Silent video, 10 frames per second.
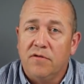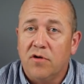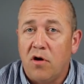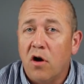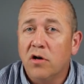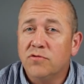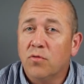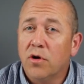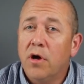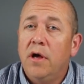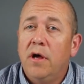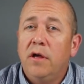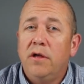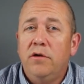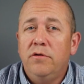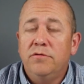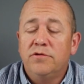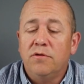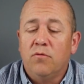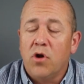The cards were
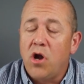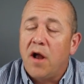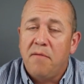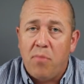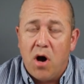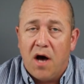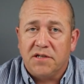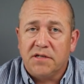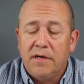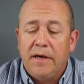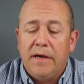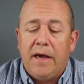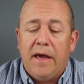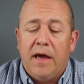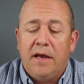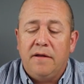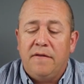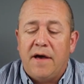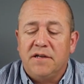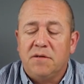not embossed, and
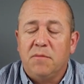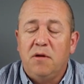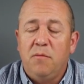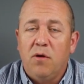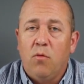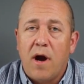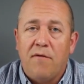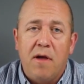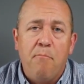that is something to be aware of.